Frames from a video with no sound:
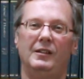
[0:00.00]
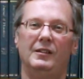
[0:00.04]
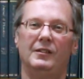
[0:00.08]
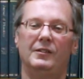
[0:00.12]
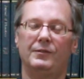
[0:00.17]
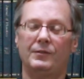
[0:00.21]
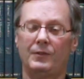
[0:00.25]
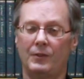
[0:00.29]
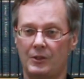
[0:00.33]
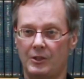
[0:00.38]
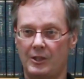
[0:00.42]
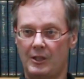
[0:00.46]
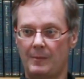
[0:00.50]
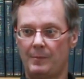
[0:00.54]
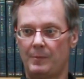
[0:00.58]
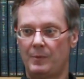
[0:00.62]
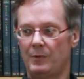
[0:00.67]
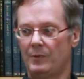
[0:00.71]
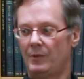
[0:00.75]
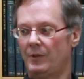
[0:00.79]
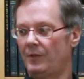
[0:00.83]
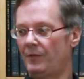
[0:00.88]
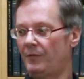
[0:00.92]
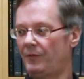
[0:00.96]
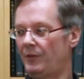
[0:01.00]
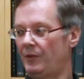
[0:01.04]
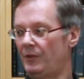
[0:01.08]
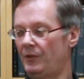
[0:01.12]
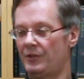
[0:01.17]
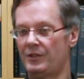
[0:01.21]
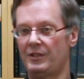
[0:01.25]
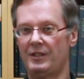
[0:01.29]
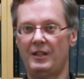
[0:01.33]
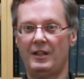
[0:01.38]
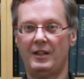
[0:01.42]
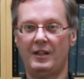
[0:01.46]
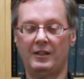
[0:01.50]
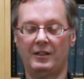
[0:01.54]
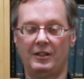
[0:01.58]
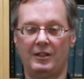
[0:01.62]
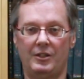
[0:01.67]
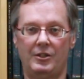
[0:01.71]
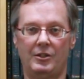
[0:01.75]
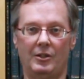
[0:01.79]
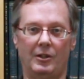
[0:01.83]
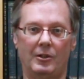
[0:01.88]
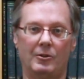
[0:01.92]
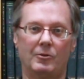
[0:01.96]
For example, if you're sitting in a
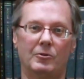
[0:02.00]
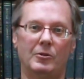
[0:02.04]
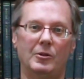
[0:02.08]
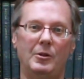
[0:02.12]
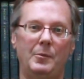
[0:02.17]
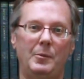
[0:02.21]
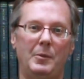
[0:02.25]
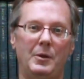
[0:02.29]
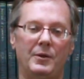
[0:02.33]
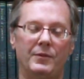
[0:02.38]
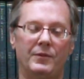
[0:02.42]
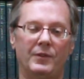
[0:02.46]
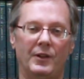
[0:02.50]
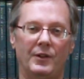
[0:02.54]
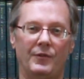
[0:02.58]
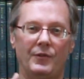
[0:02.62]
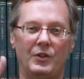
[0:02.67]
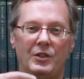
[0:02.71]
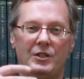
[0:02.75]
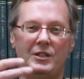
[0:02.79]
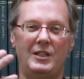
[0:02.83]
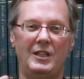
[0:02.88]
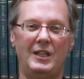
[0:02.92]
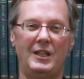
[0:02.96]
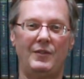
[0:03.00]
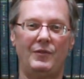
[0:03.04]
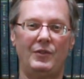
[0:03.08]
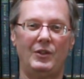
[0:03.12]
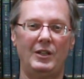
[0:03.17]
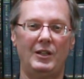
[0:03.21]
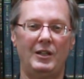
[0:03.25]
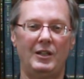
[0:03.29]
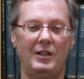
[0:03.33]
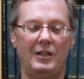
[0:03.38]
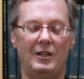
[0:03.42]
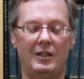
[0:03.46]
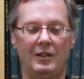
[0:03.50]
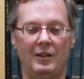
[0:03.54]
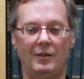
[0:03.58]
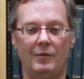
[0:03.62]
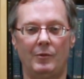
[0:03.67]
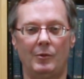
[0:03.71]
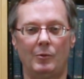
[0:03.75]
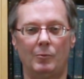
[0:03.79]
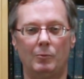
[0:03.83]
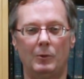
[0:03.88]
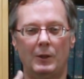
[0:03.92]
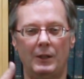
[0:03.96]
dark room in front of a TV and
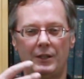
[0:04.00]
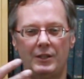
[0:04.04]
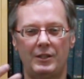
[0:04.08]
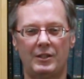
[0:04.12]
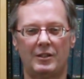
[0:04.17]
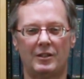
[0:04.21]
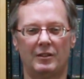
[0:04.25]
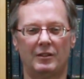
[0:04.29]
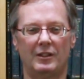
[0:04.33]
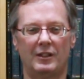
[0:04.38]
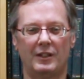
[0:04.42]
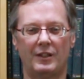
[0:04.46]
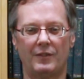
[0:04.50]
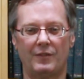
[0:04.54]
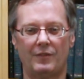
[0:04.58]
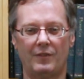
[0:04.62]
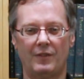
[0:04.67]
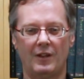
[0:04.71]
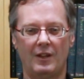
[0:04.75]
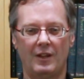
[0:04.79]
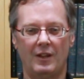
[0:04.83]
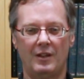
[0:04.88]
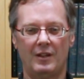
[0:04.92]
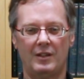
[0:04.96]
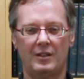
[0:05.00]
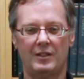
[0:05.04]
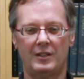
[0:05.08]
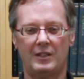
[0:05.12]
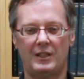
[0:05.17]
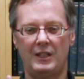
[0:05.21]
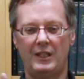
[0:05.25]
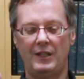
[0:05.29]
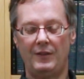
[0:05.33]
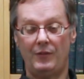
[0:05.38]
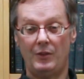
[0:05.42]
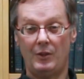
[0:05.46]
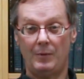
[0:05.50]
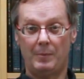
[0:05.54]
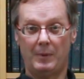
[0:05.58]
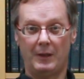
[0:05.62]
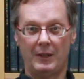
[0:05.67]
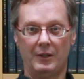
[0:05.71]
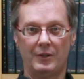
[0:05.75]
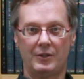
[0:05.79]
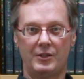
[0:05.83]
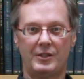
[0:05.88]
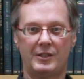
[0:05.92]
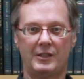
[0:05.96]
you've watched a lot of TV by
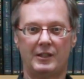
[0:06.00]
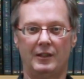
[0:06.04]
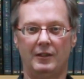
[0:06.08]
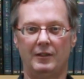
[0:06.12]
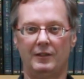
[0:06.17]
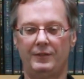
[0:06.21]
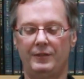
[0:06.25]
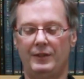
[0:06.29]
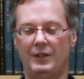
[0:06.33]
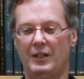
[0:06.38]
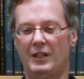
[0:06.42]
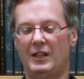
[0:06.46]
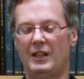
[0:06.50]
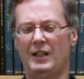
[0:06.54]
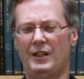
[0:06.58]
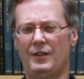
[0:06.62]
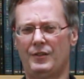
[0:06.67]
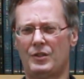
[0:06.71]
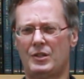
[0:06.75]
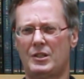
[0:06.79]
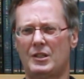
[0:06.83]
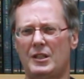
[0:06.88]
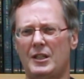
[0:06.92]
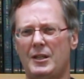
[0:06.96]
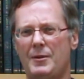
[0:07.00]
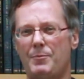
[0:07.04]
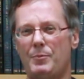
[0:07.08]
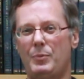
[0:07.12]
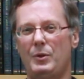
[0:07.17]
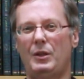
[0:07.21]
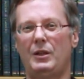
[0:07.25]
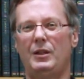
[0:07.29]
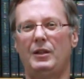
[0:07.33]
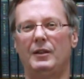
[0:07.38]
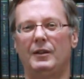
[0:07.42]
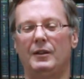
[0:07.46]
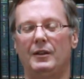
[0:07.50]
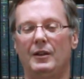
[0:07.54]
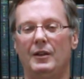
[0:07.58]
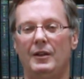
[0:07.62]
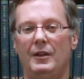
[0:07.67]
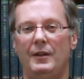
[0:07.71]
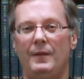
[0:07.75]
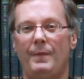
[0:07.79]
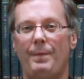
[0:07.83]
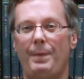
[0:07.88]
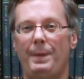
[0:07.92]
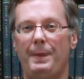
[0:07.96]
yourself and you're kind of sleepy and
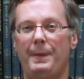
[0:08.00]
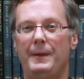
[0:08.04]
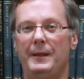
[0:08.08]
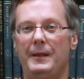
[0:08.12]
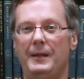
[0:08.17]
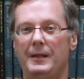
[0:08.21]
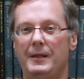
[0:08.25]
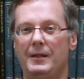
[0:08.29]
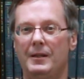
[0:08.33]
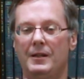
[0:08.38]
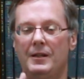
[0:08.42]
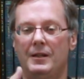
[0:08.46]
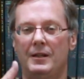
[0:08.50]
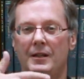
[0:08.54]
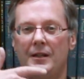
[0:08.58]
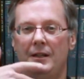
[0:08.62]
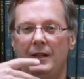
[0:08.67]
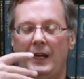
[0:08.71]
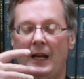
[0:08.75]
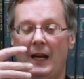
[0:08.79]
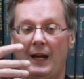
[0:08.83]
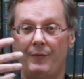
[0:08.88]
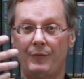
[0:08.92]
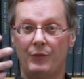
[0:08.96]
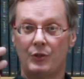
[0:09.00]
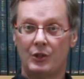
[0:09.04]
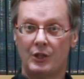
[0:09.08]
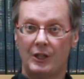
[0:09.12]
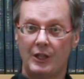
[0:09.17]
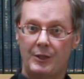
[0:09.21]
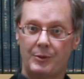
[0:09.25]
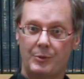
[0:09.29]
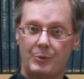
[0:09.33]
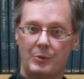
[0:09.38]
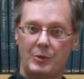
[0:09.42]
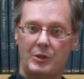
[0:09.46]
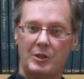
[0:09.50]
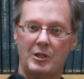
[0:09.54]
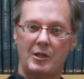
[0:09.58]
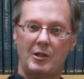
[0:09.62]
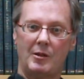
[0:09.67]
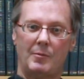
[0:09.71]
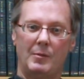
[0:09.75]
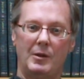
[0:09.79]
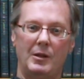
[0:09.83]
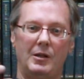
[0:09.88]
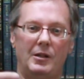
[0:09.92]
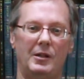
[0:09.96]
the advertisements
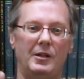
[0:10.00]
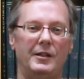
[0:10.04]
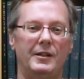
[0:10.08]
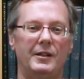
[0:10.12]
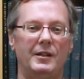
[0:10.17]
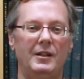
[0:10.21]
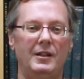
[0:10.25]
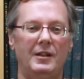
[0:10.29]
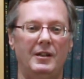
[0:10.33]
come on